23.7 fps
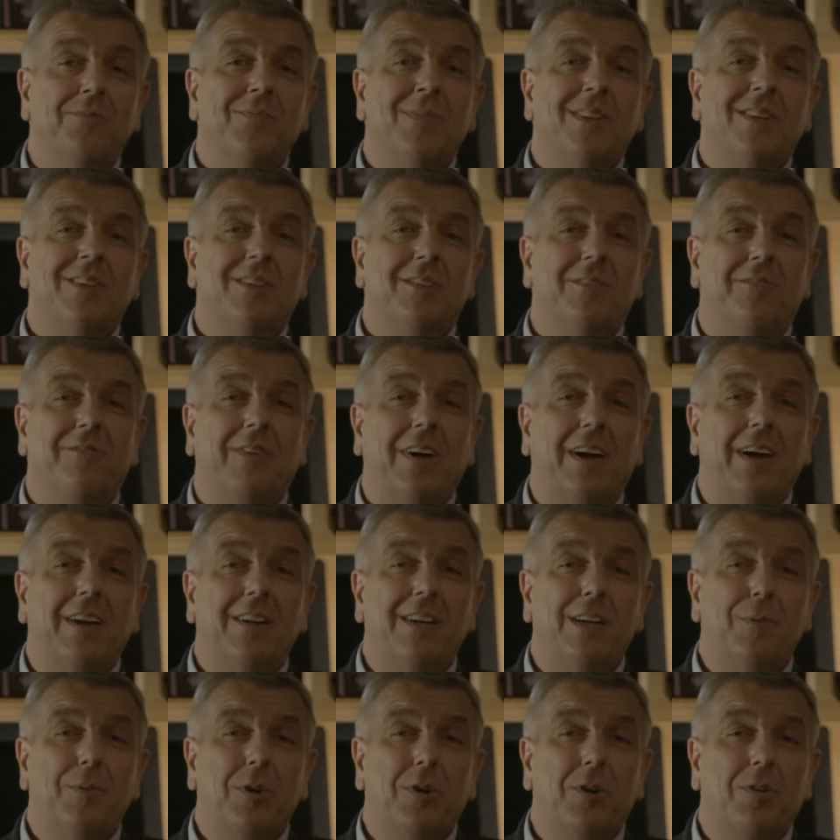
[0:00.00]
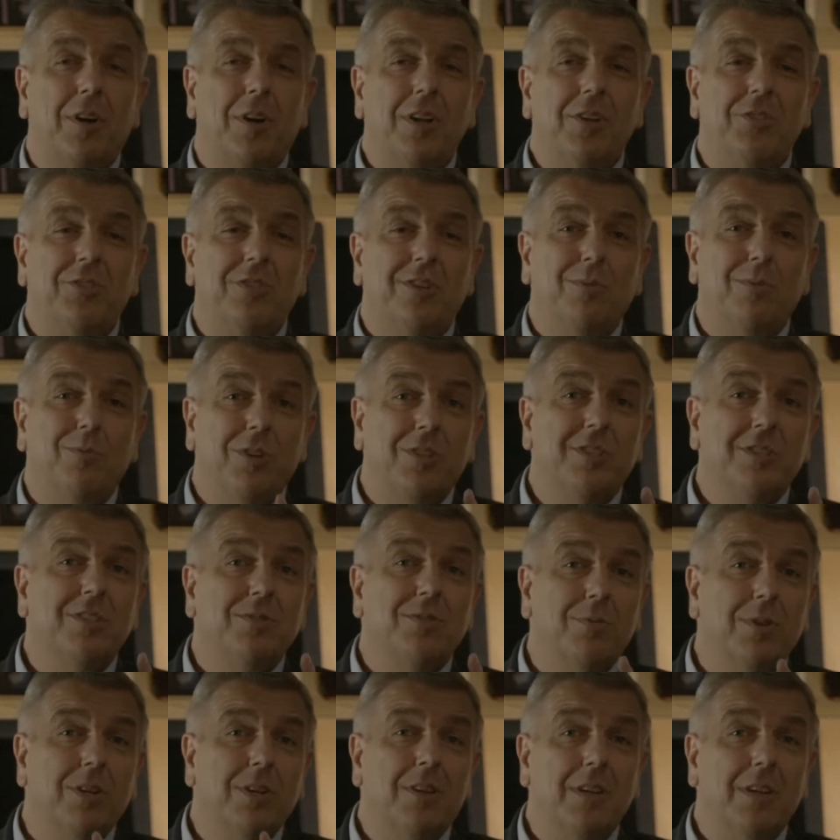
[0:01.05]
to fight immigration, which is
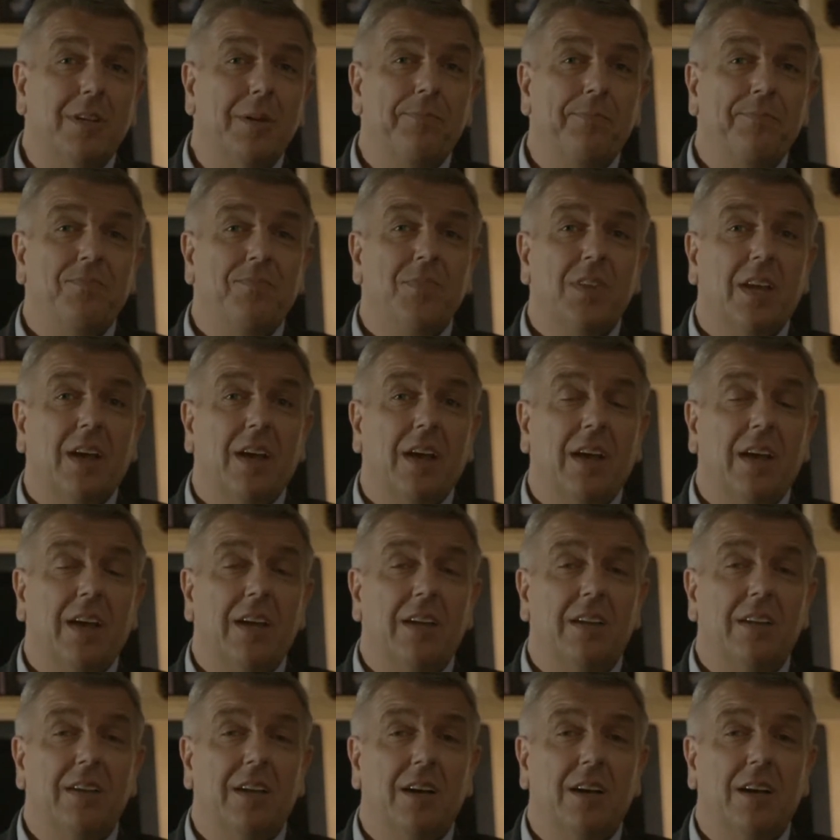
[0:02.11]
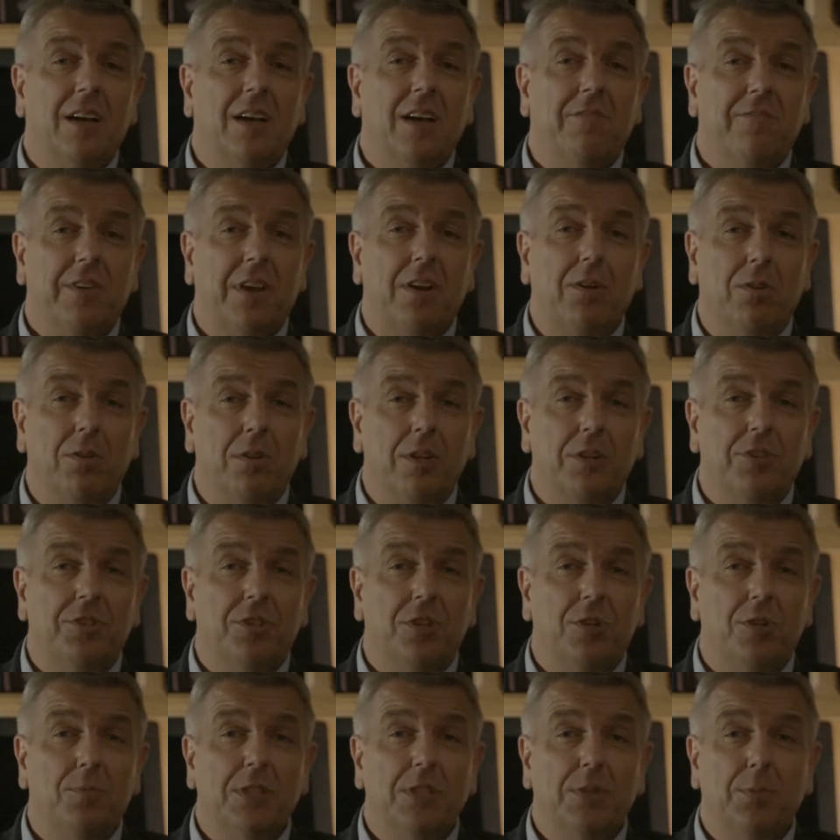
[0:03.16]
really a federal issue, but
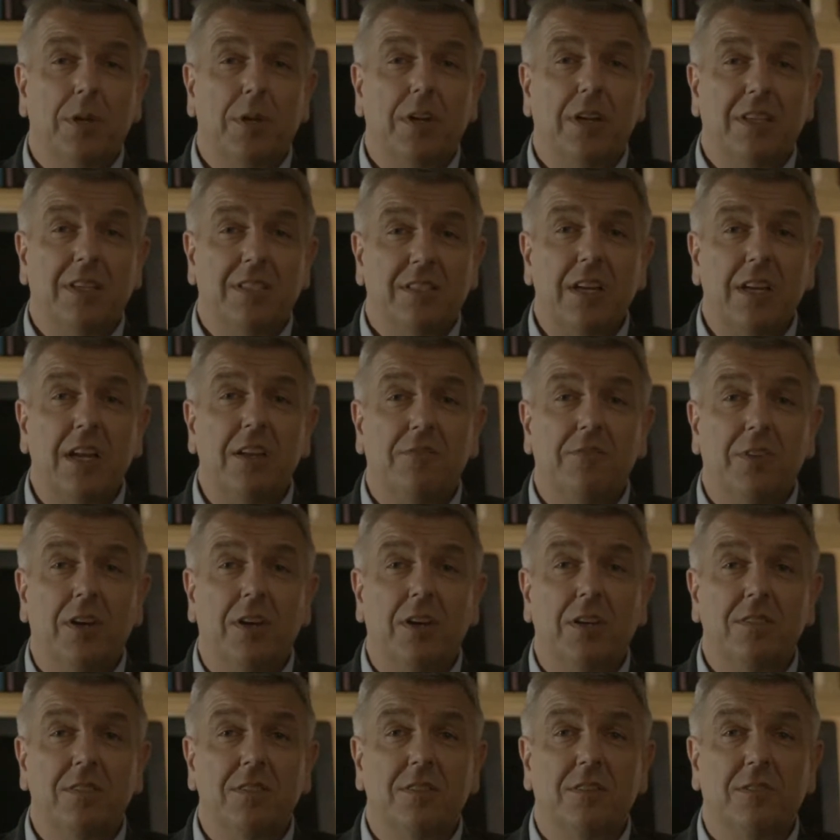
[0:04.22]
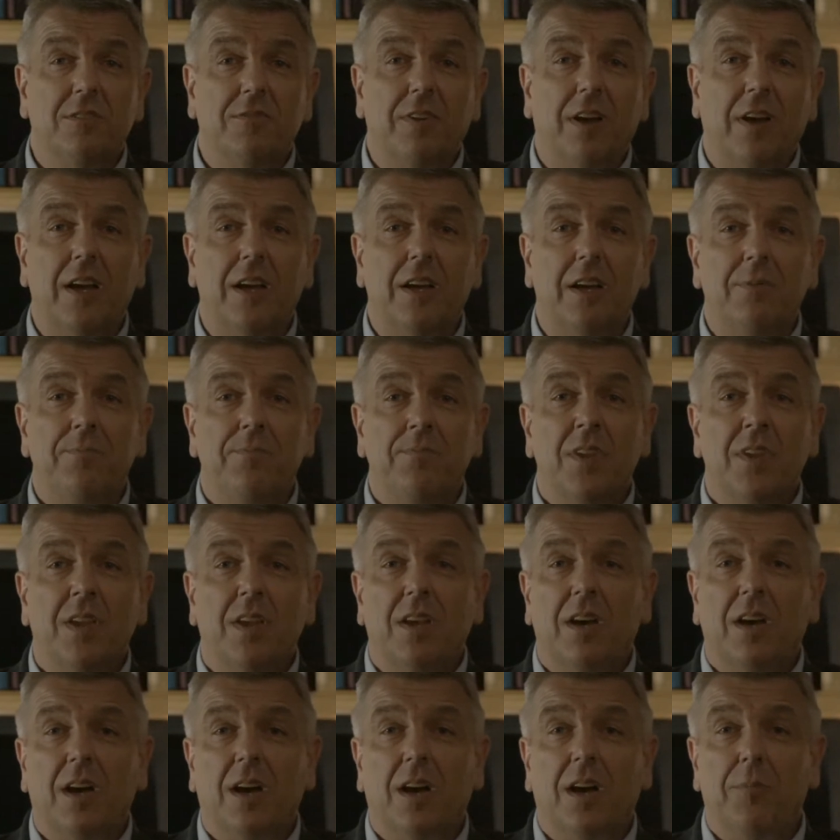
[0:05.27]
spending state funds to fight
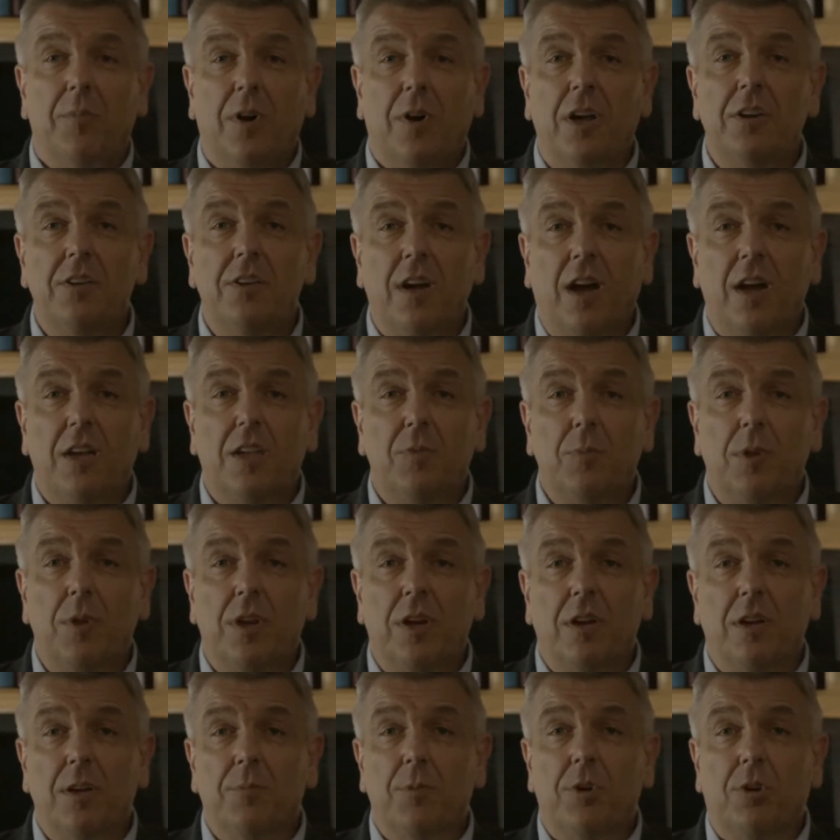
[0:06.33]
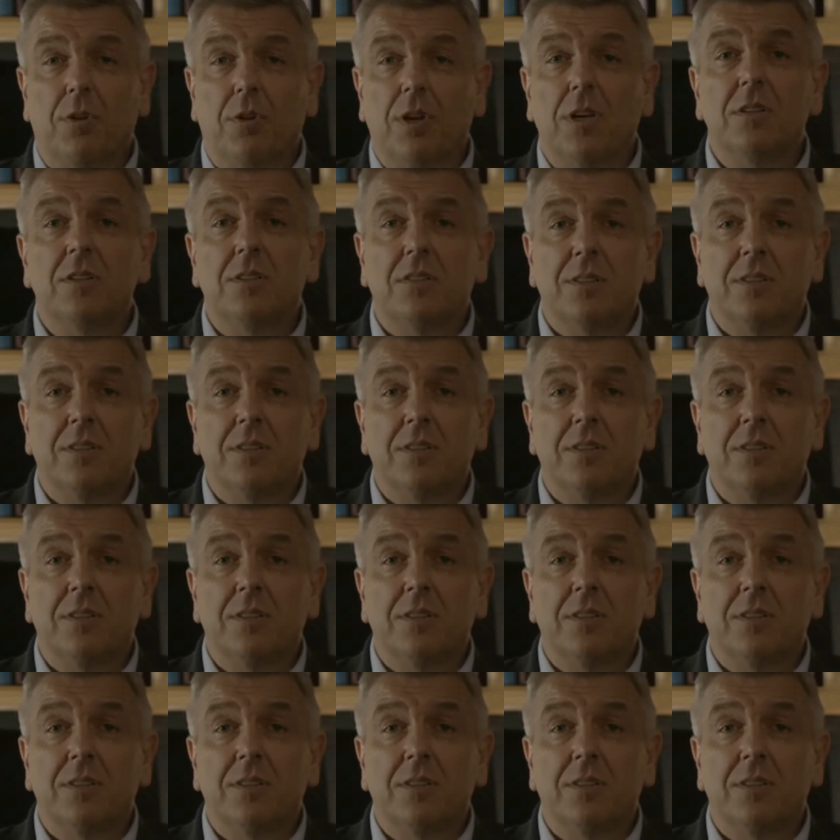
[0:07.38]
undocumented immigrants,